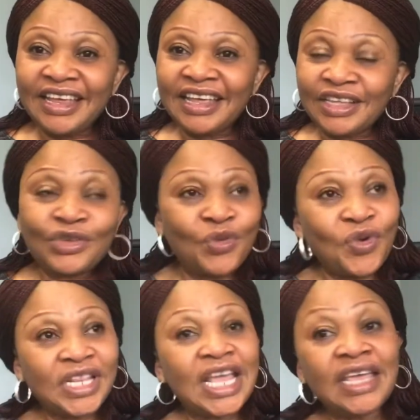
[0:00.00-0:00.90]
So
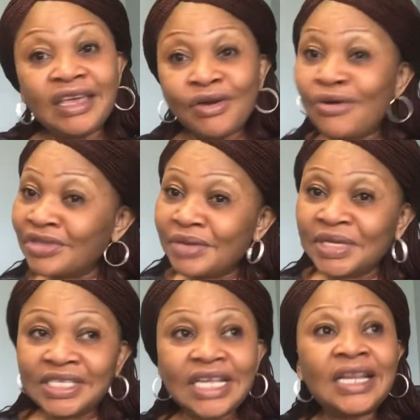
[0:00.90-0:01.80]
one day he called them
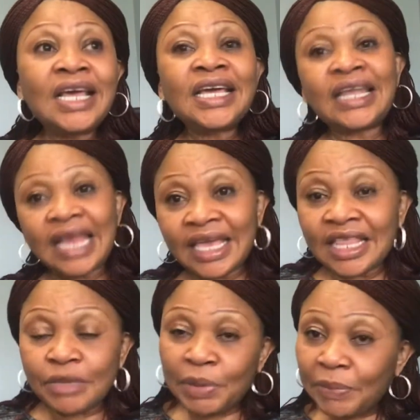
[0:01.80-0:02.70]
and said, "Can I get
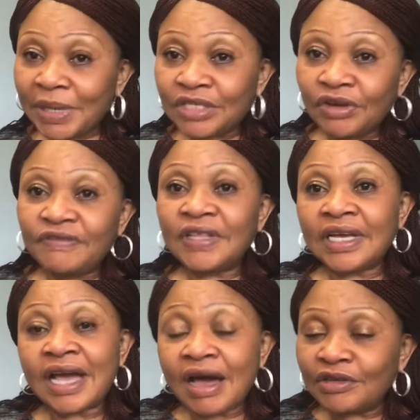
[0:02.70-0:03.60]
the papers of
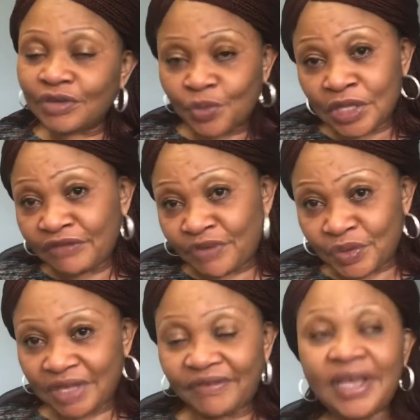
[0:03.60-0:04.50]
the house and whatever,
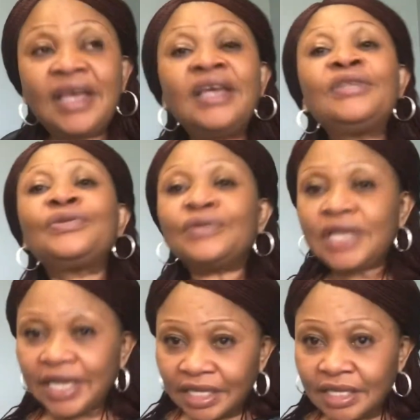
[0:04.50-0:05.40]
whatever?" So
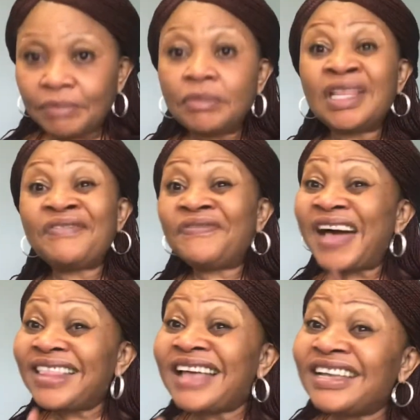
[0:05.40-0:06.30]
they get him. The
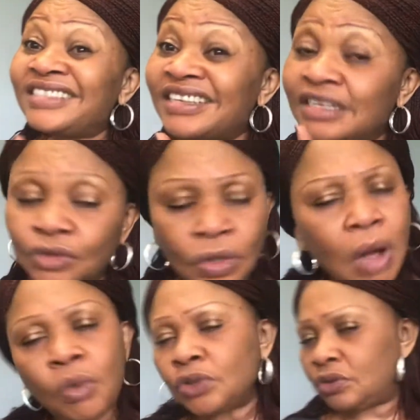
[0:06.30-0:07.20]
father is in it. I
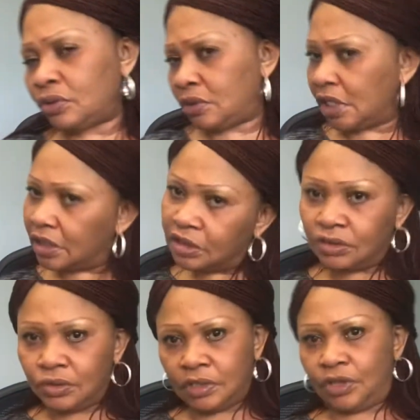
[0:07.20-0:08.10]
want you to get the
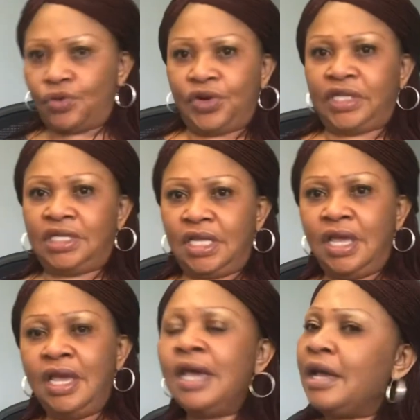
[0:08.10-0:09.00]
story correct.
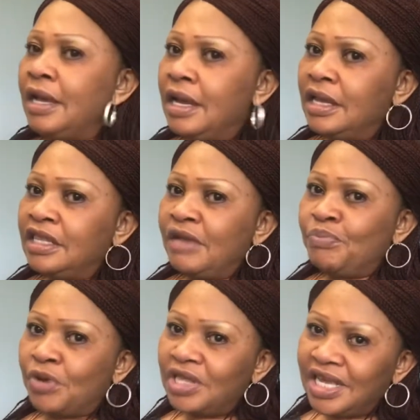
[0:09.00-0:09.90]
The
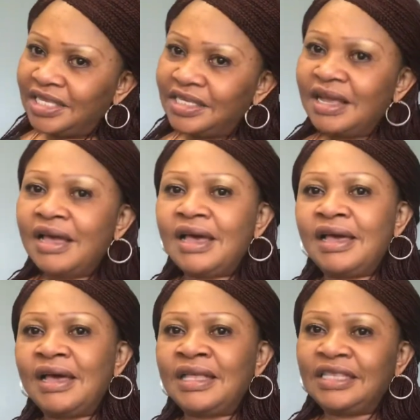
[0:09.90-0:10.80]
brothers
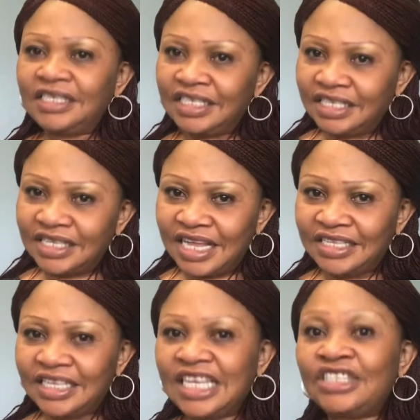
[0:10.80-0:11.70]
and the
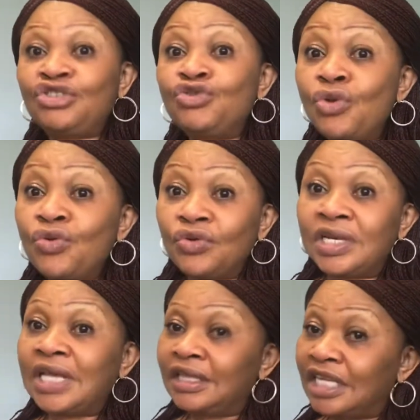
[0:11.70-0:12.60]
sisters, is known
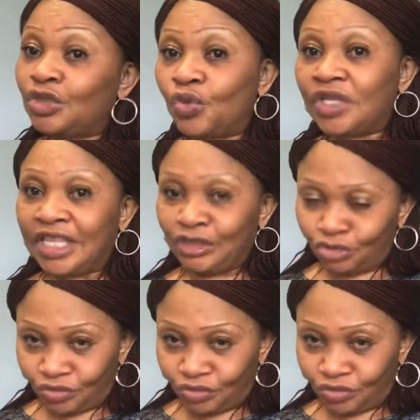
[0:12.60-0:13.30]
that that's what they do.